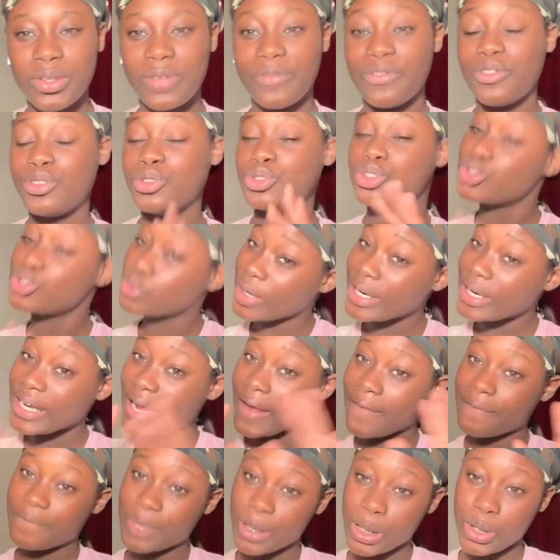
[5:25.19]
If you do trending
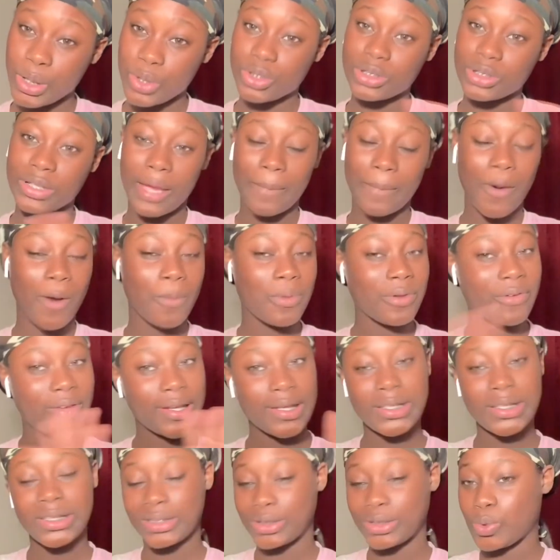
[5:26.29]
videos, like popularity
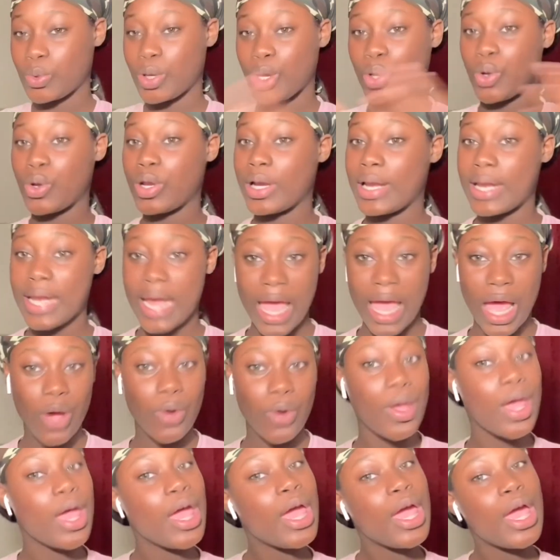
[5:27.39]
that's going on now,
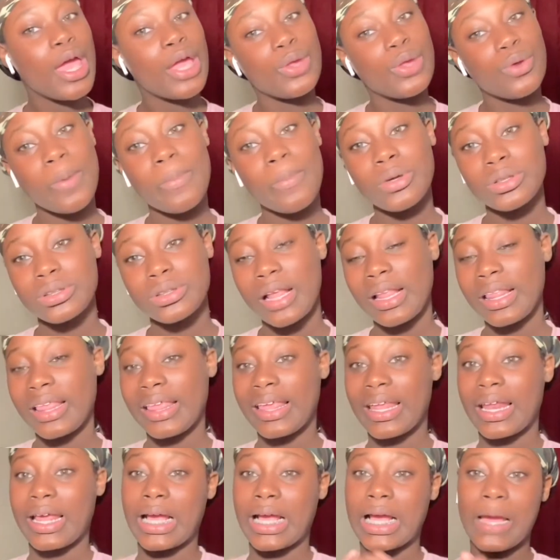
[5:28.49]
you will most likely get
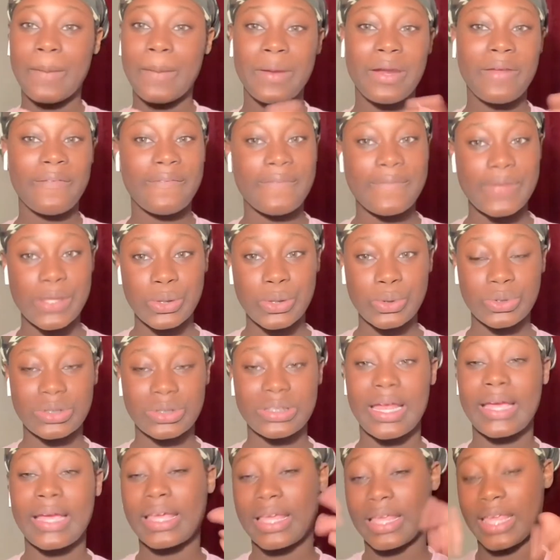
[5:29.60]
a good bit of views, and I
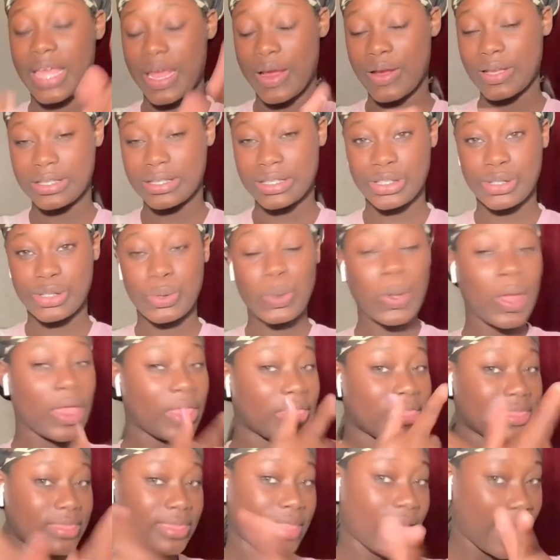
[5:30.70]
can guarantee you
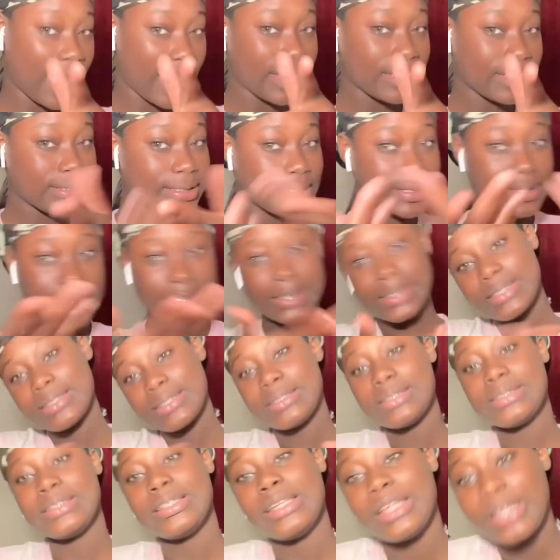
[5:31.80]
that,
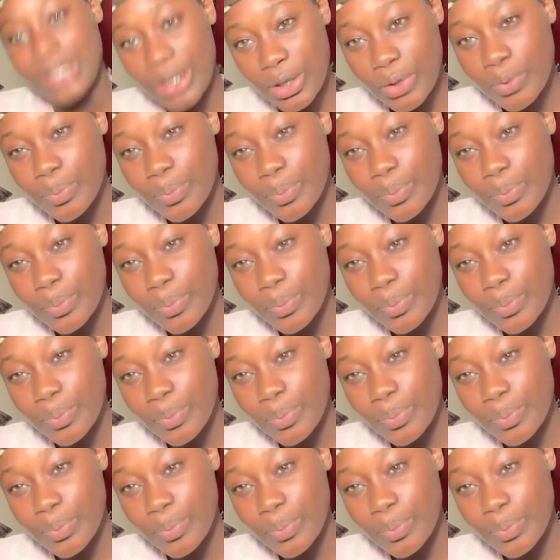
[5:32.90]
you know?